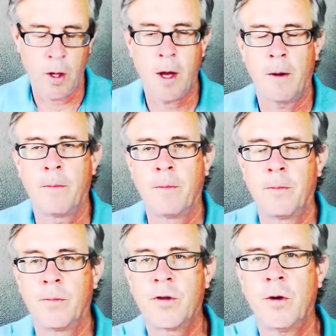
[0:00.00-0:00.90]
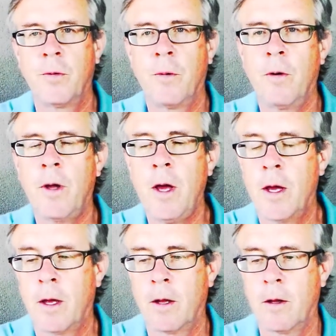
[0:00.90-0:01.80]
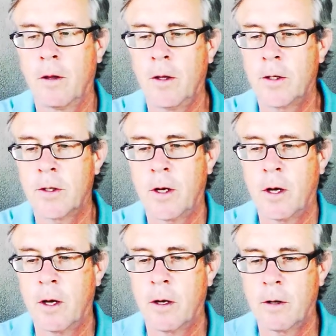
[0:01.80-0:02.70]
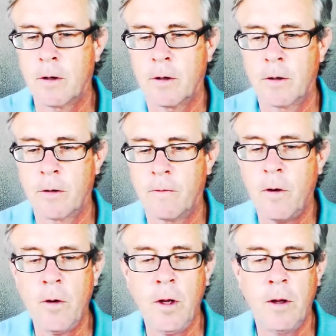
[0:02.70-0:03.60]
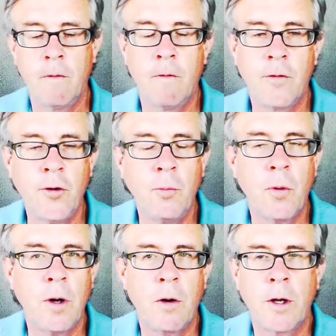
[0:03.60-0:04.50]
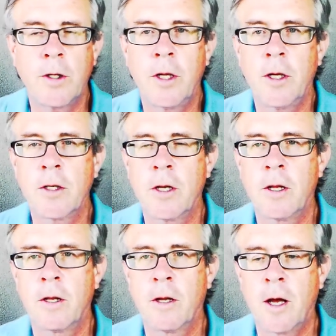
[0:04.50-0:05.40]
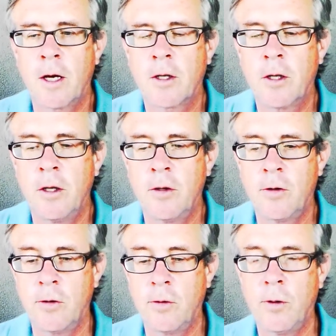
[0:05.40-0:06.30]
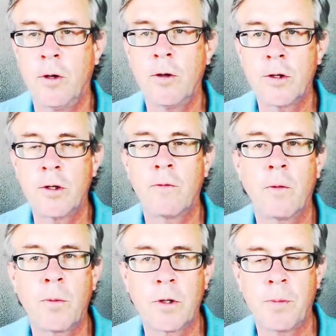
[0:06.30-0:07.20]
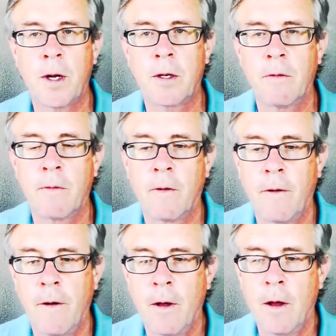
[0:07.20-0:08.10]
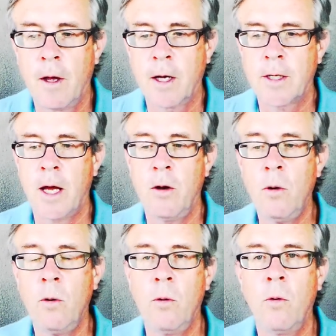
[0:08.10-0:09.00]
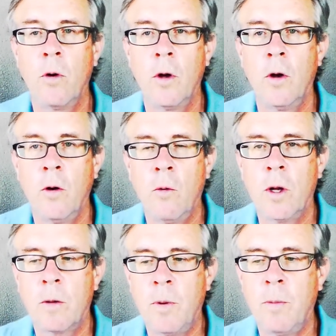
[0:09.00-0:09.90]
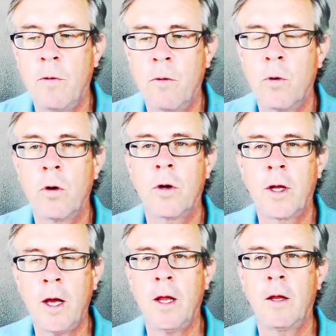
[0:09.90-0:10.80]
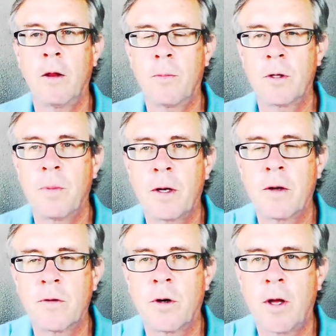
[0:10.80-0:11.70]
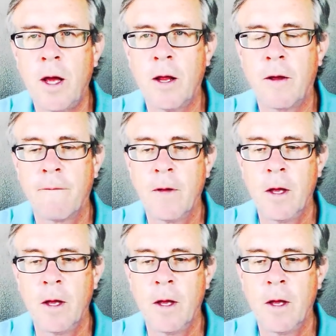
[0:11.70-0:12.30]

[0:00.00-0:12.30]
yeah, so, okay. This, uh, very super interesting, isn't it? actually, to, to, to hear this different perspective. Because I know what people of the world are getting, the perspectives they're getting.